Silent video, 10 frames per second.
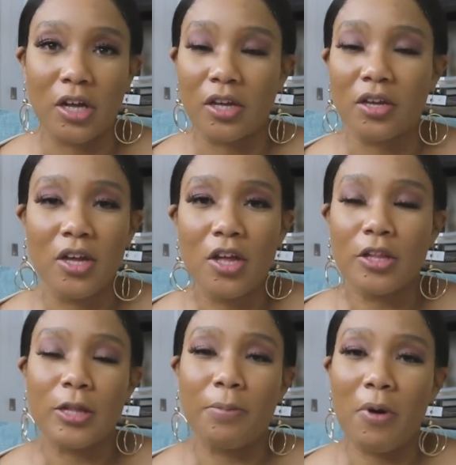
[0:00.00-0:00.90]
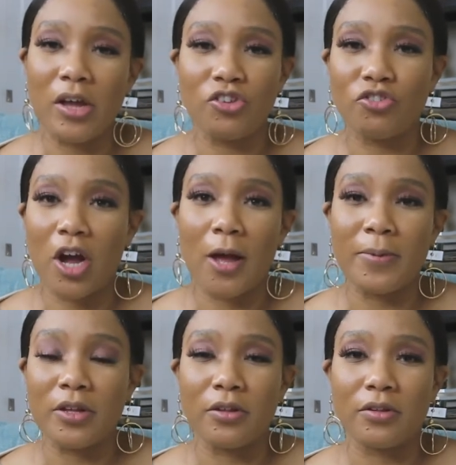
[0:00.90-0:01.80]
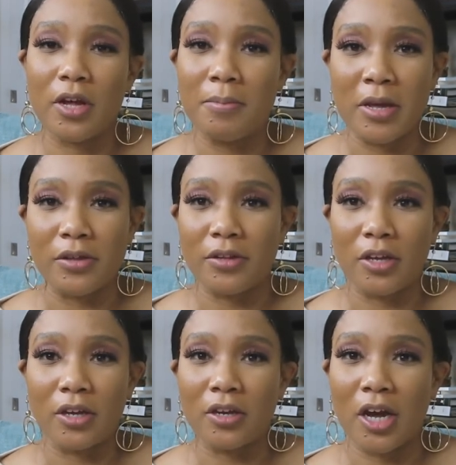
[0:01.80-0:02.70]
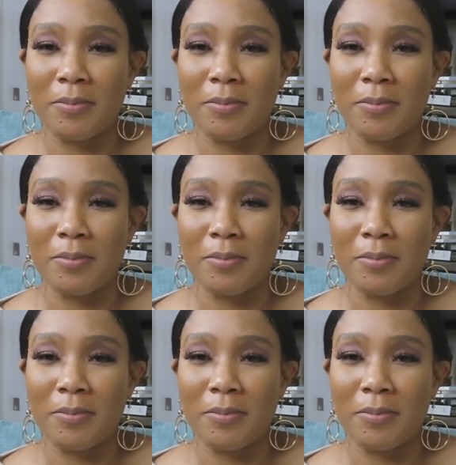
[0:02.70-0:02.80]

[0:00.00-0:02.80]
Like, the price drop is amazing.